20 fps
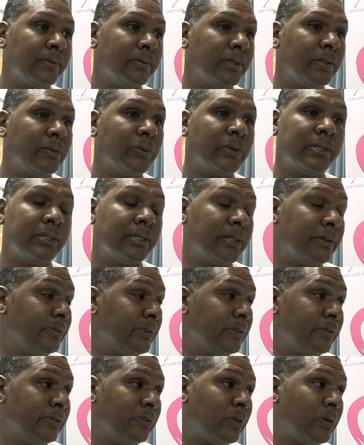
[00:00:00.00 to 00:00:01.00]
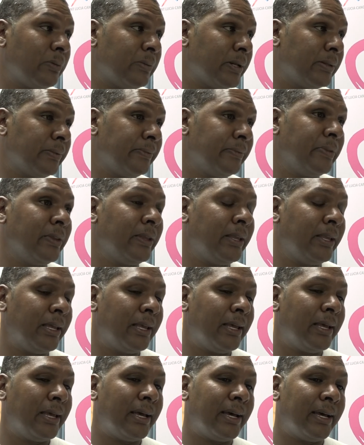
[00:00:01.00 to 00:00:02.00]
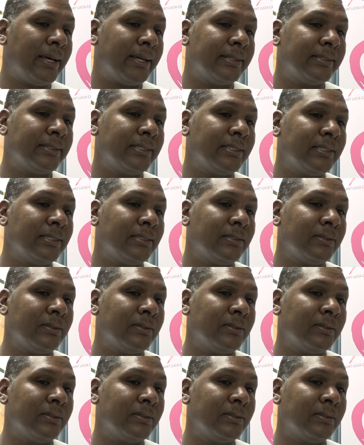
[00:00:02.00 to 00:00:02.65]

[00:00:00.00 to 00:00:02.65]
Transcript: It was nothing formal, and